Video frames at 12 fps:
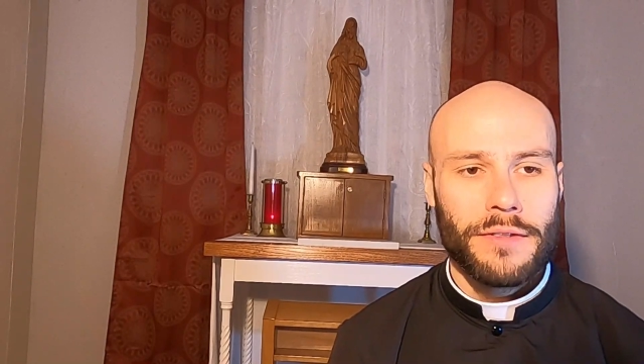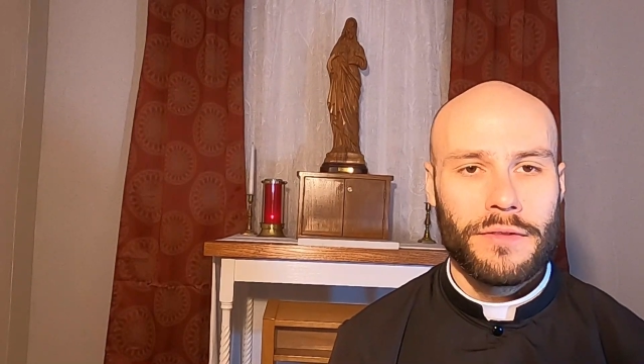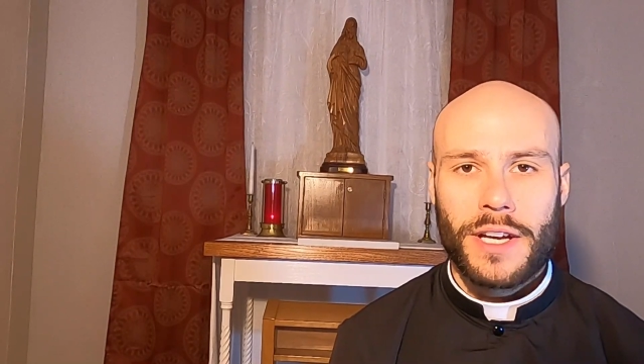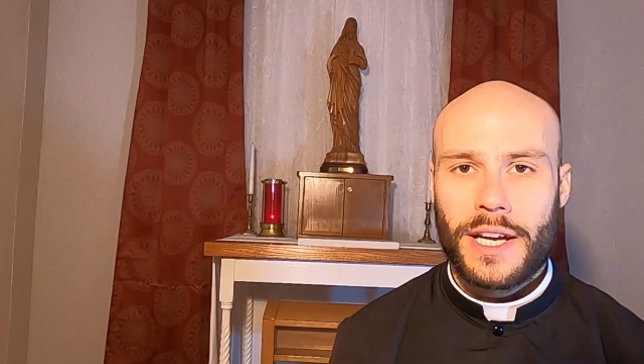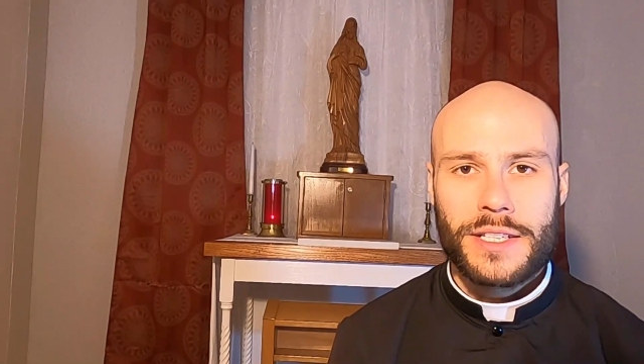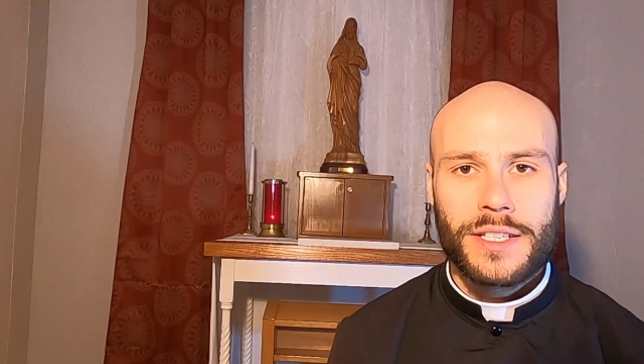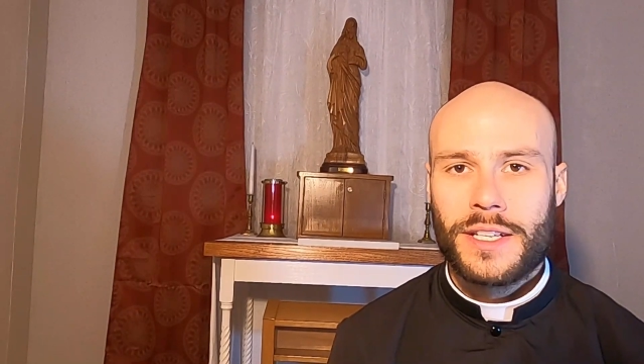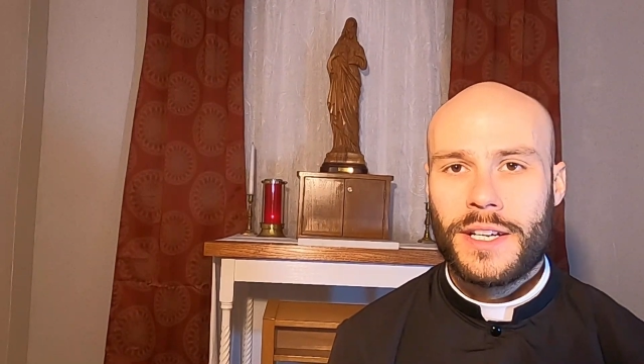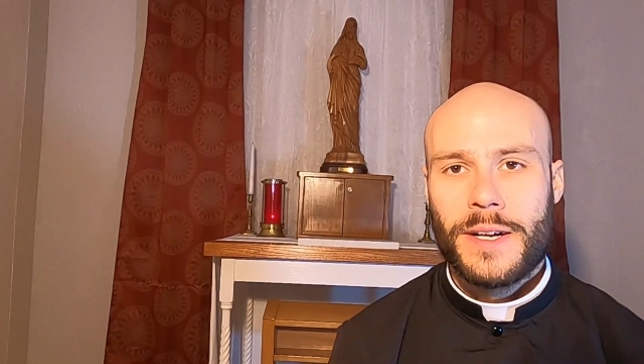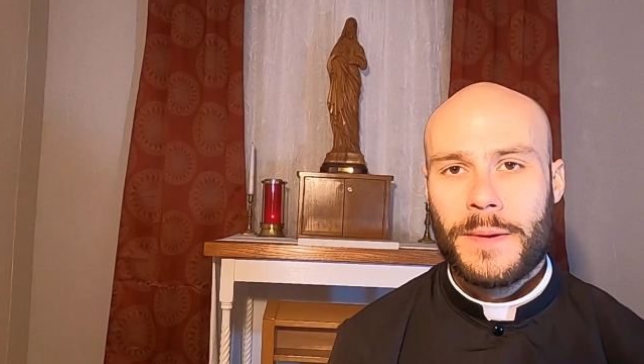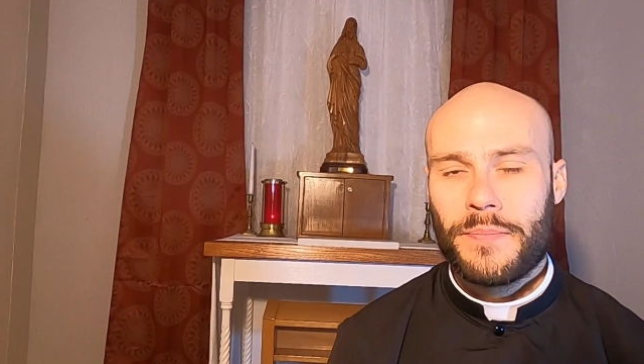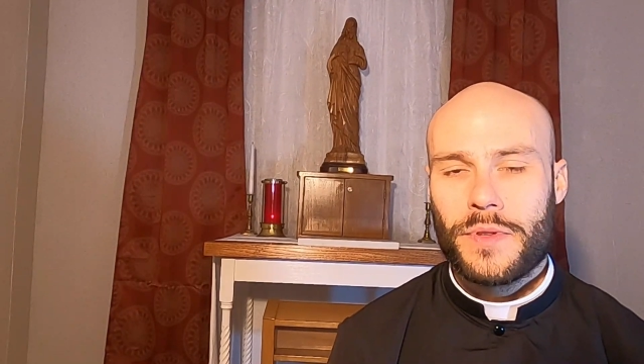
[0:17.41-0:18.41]
if not
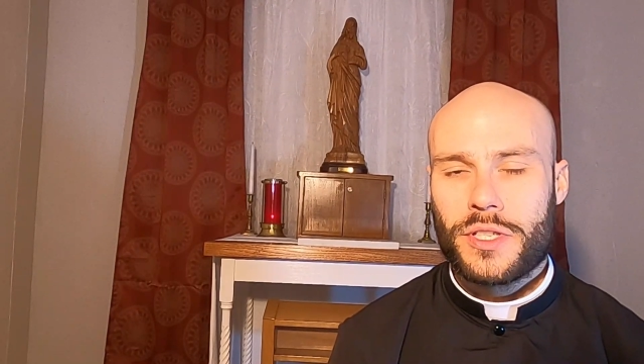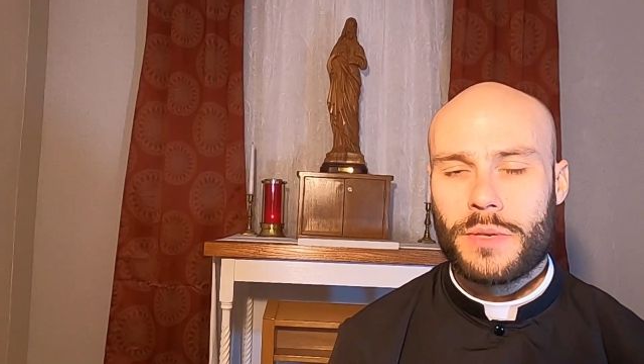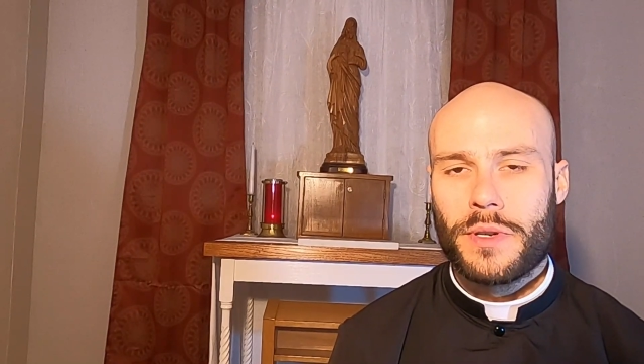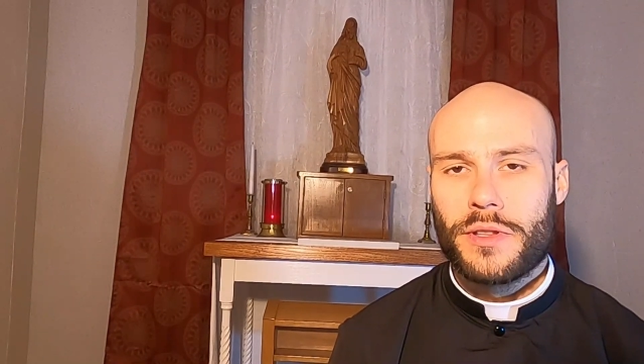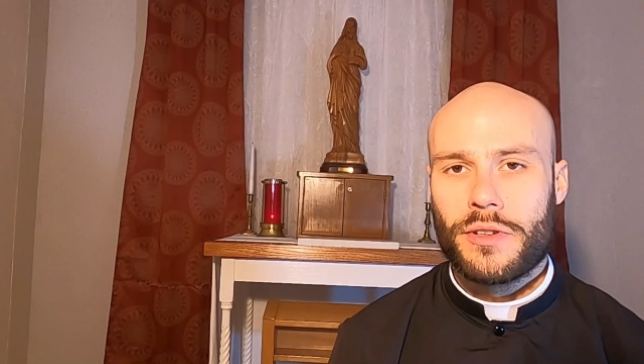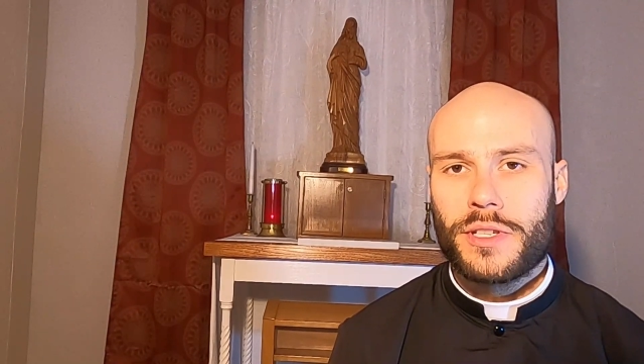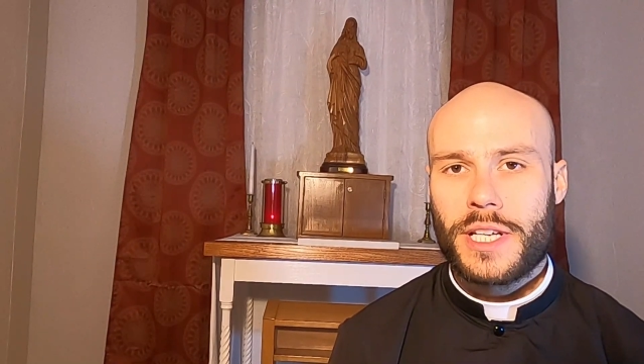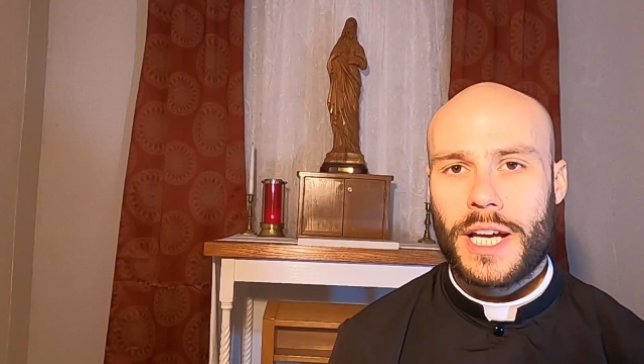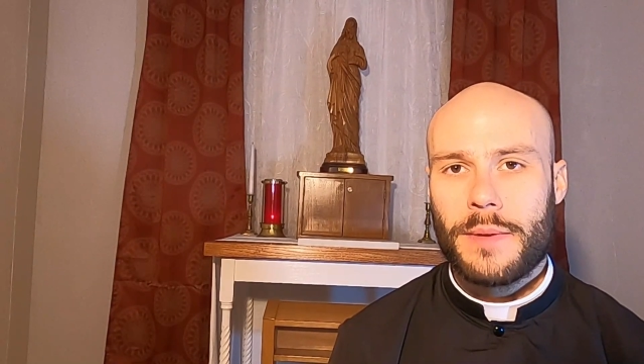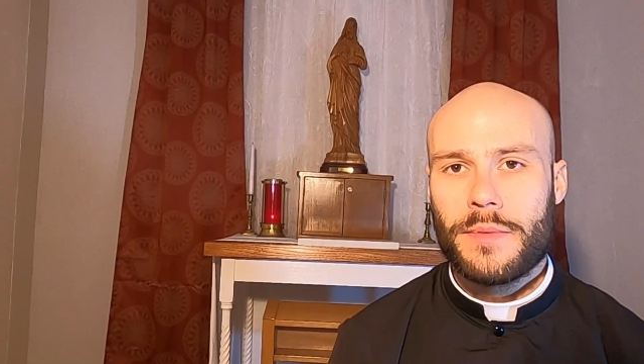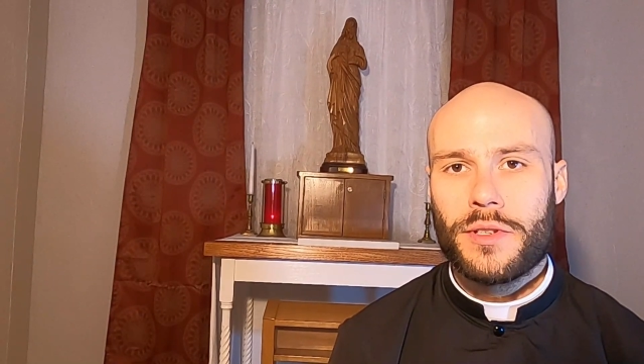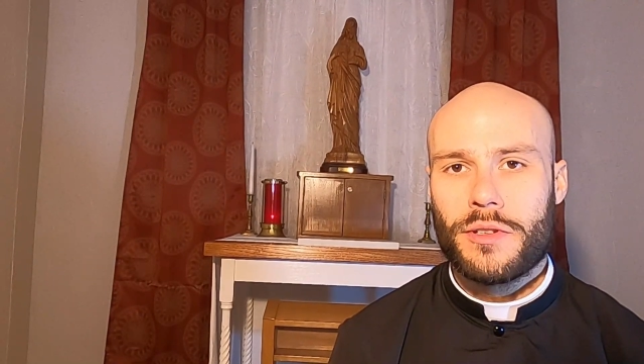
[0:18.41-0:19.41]
some other
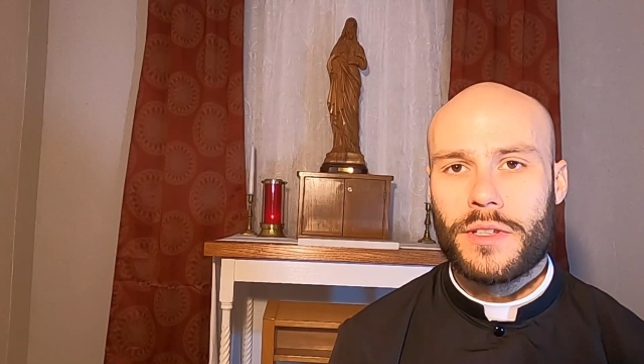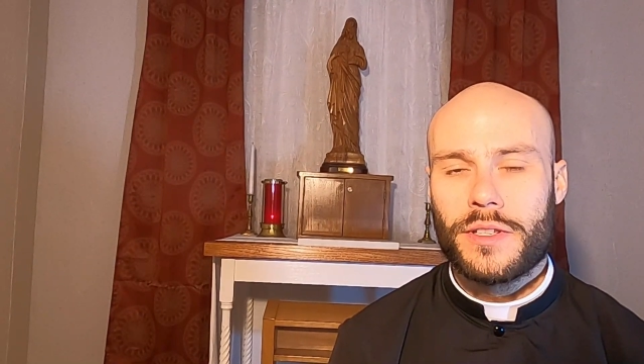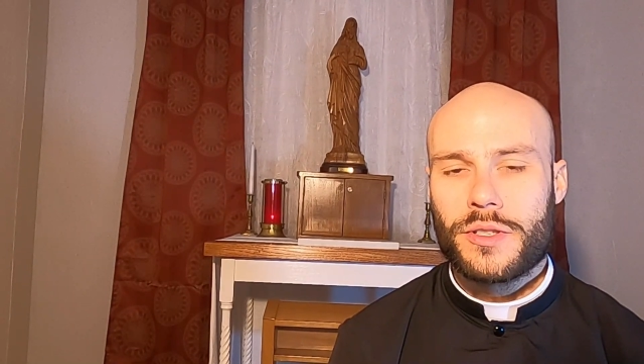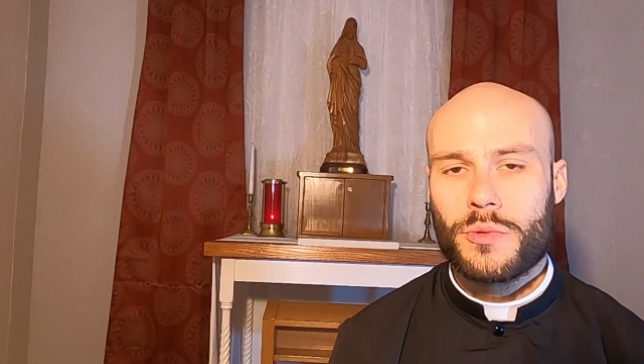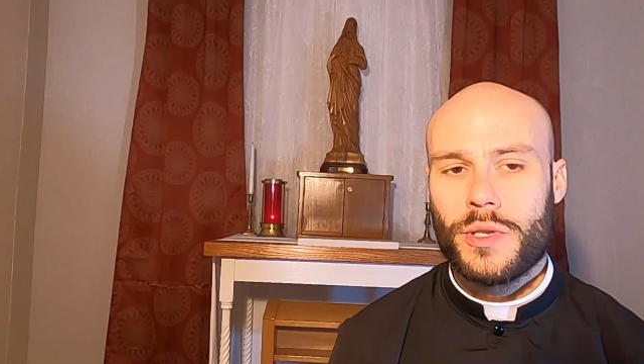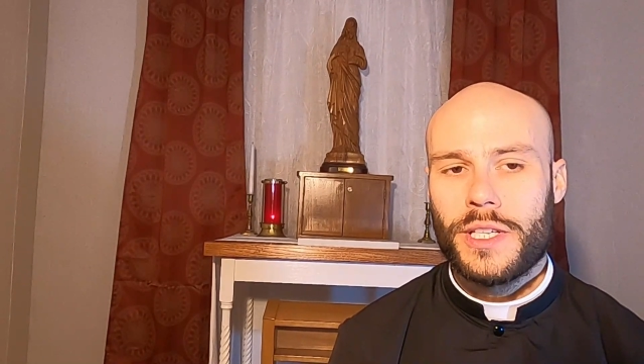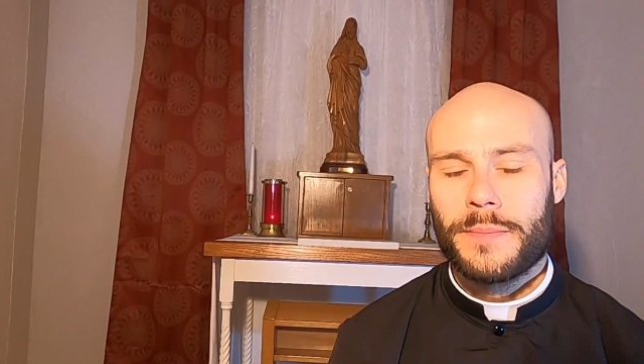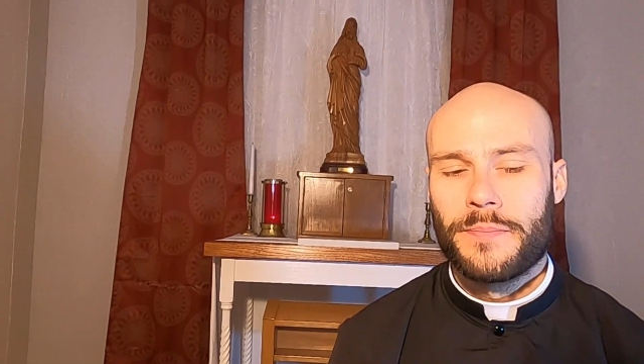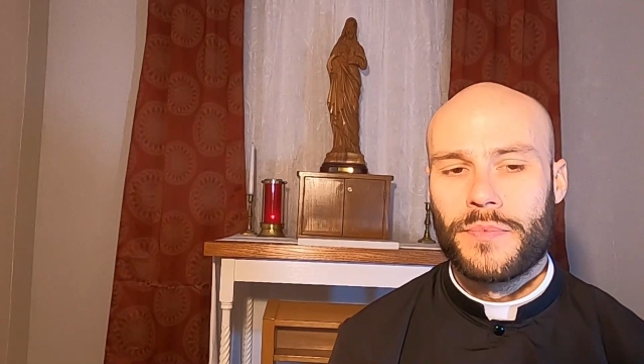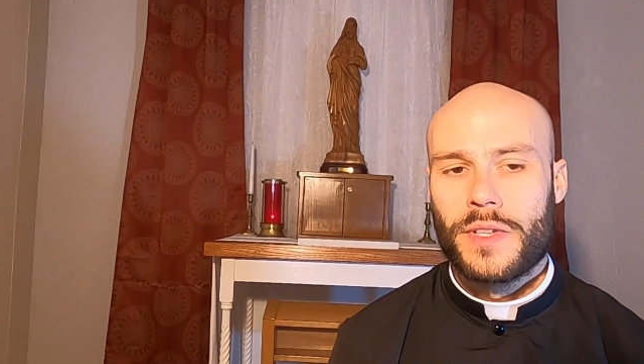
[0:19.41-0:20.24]
time during this week.